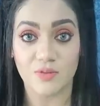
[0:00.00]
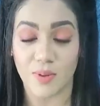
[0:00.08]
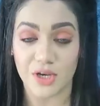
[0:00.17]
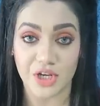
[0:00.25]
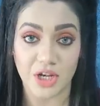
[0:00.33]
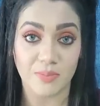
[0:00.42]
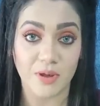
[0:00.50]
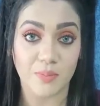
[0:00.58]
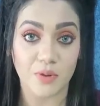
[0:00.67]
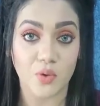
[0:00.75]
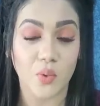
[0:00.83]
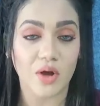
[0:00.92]
especially
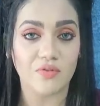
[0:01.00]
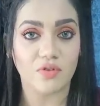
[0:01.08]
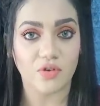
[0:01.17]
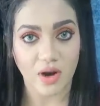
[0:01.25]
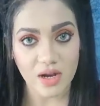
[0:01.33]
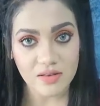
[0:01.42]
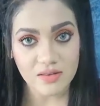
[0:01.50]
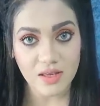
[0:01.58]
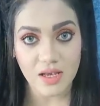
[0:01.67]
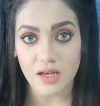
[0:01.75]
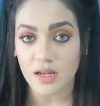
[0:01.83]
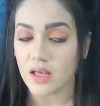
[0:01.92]
people who have dry
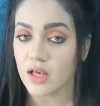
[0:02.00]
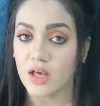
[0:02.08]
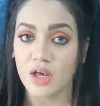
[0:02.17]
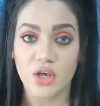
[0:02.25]
skin.